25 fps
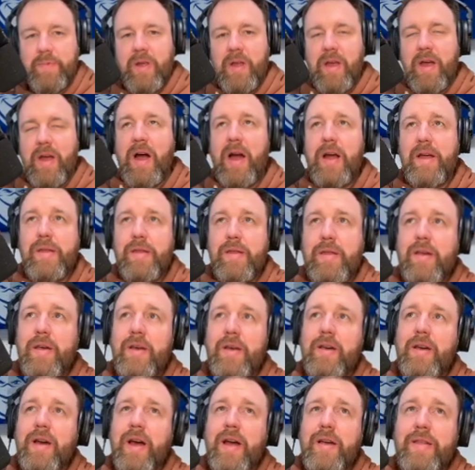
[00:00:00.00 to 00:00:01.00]
I
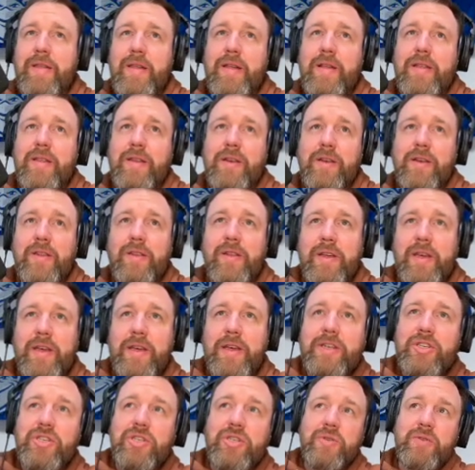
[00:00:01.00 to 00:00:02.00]
think that the
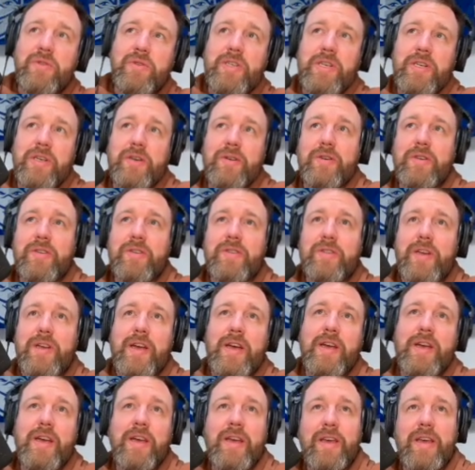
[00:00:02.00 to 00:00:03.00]
issues here is
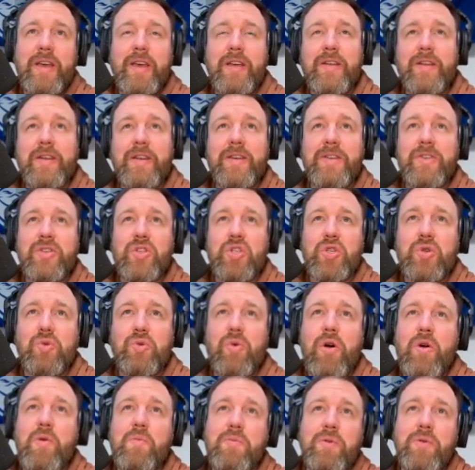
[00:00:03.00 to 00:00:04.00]
like
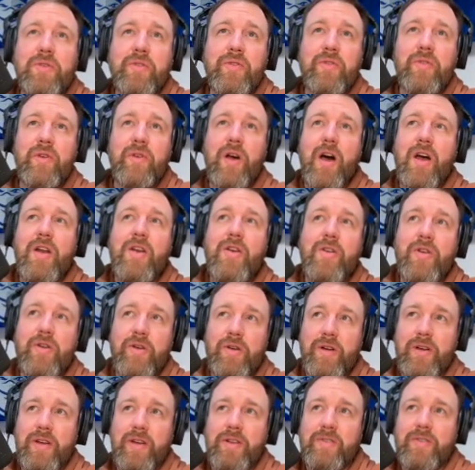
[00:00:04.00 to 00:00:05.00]
Swope was
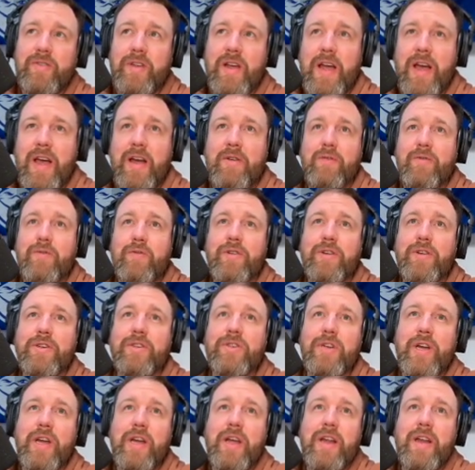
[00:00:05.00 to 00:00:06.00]
under his
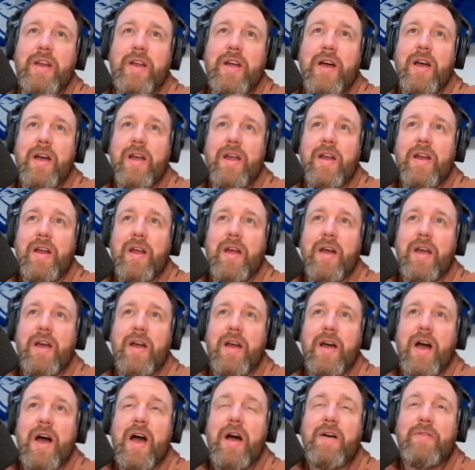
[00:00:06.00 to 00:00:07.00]
average, and
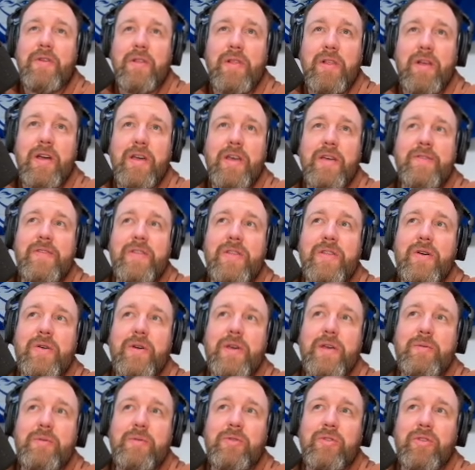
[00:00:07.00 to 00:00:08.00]
Avila, even though
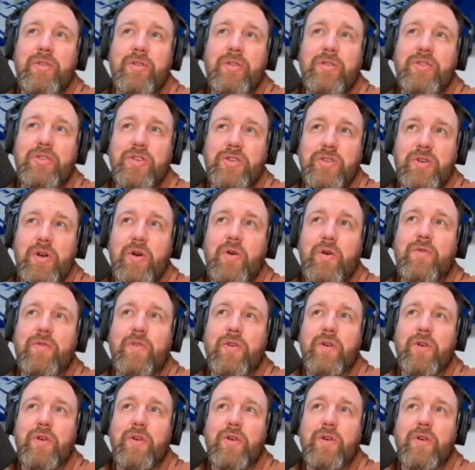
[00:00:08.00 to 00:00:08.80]
he was just over